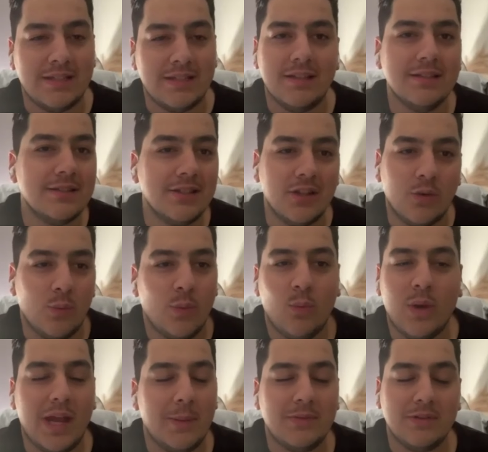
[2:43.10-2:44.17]
residents, you know,
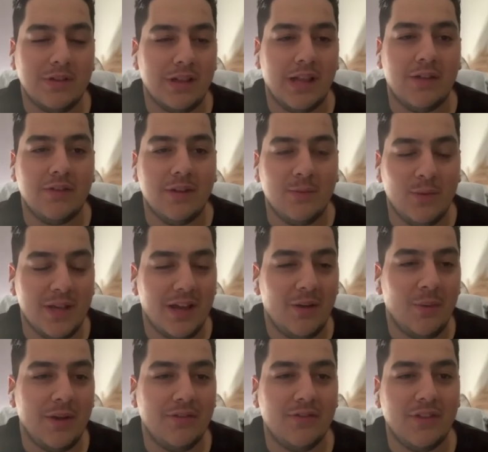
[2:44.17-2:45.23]
we absolutely love it and
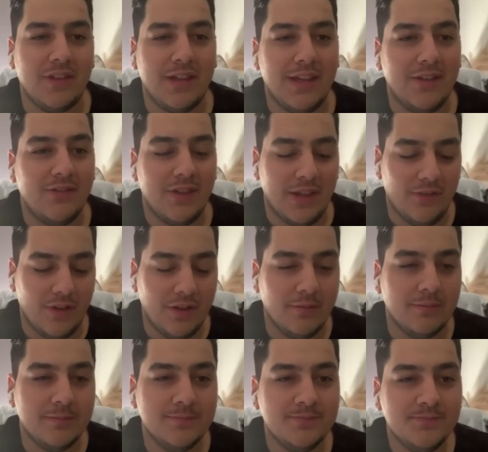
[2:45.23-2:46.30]
we can't wait for the
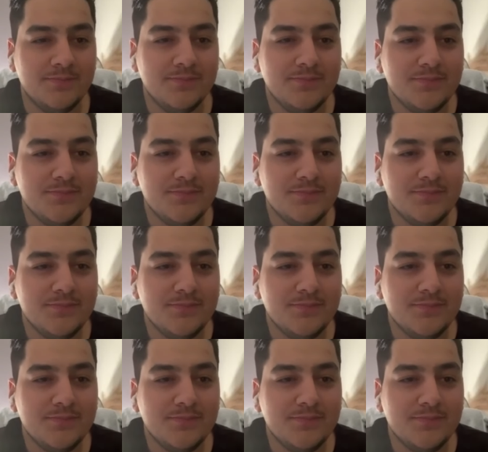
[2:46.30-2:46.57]
event.